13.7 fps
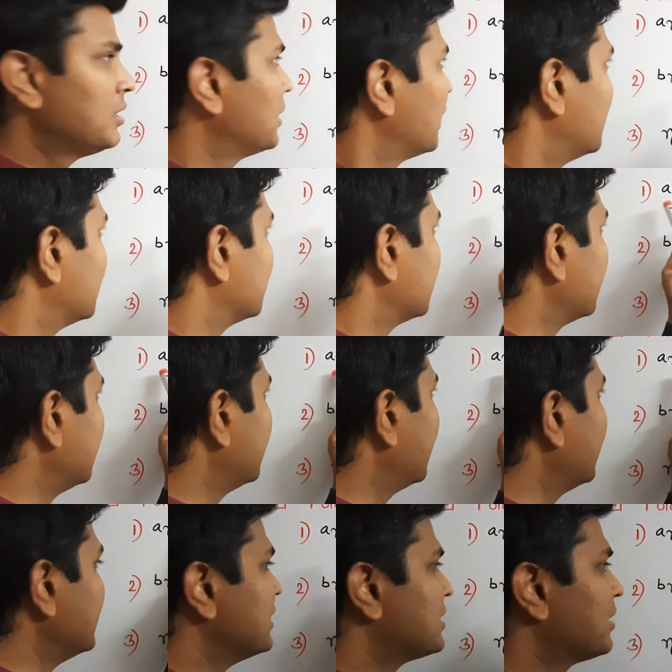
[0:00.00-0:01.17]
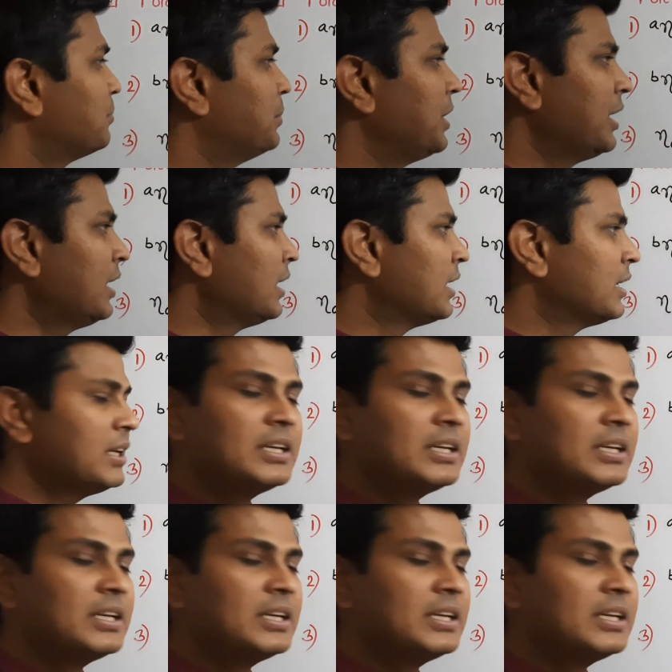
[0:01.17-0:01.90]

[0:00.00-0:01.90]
and A eta B